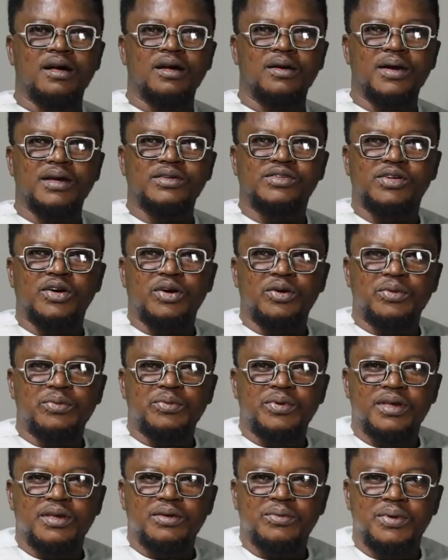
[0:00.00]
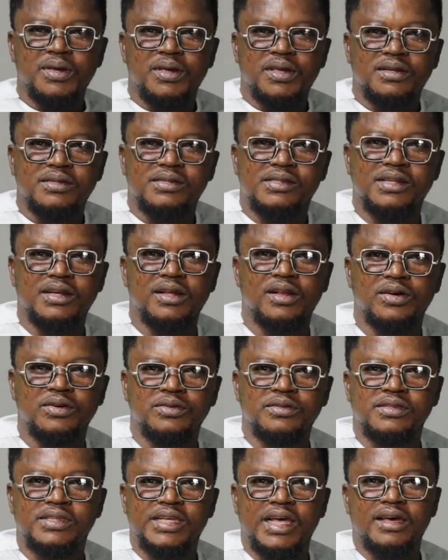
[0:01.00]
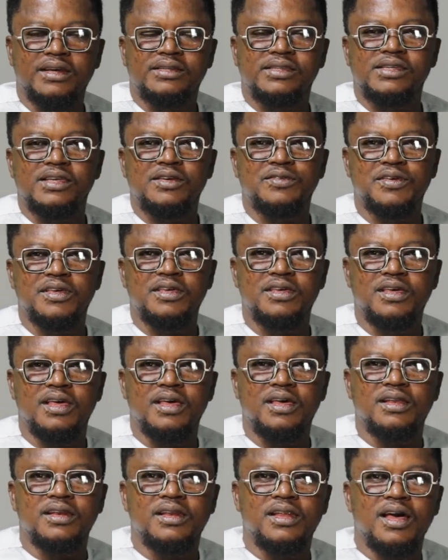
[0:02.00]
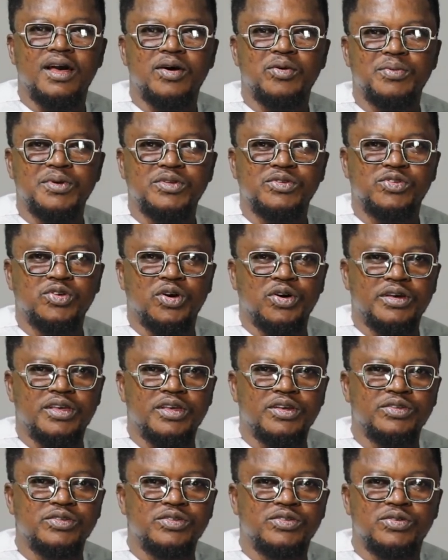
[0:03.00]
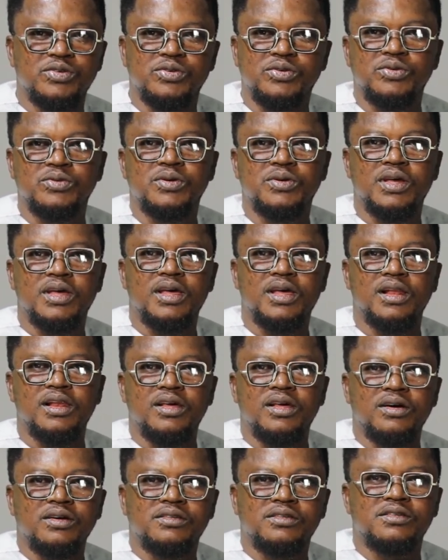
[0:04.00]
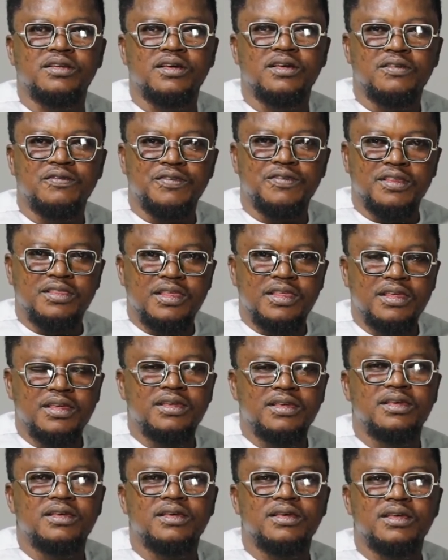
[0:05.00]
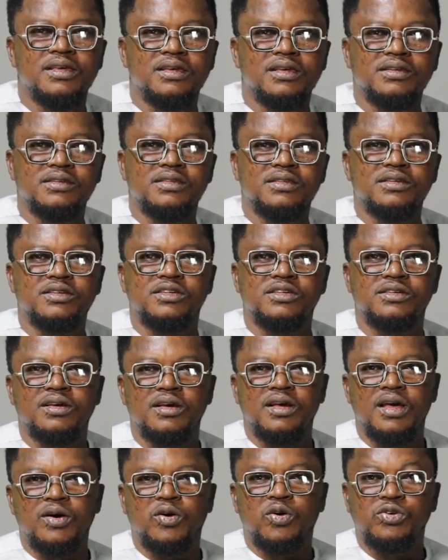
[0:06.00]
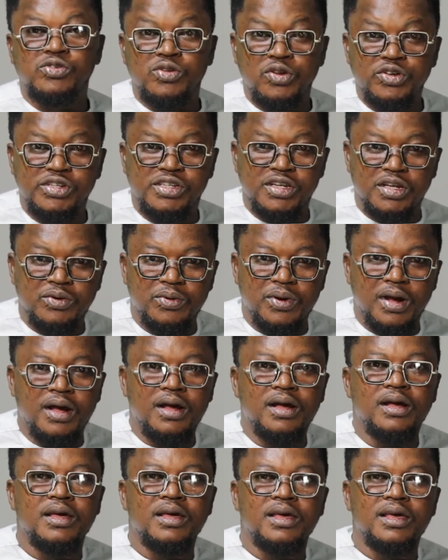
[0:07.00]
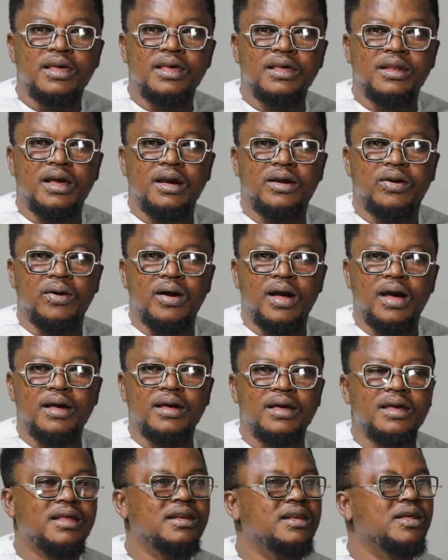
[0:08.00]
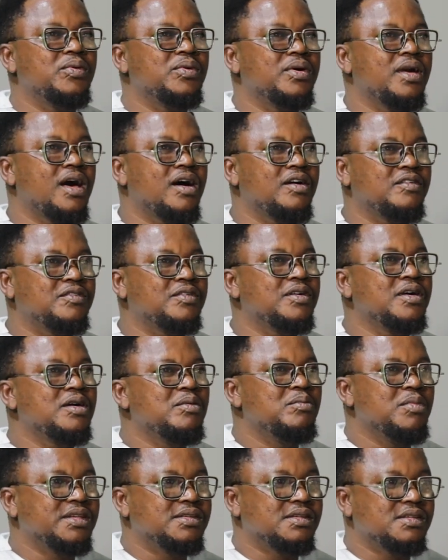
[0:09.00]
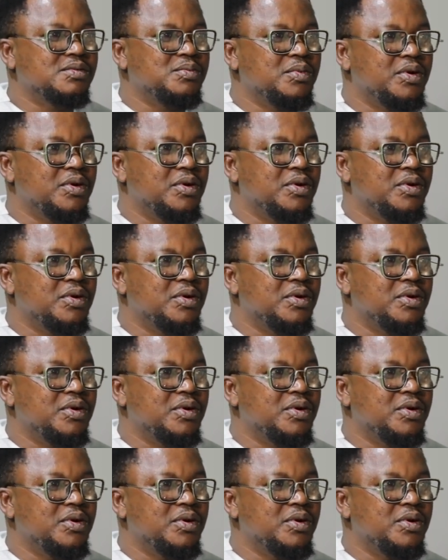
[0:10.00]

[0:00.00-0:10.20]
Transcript: All right, so we still on Tech TV, and we've been talking to Embassy. He's the Consul General in Accra, and then we have Mrs.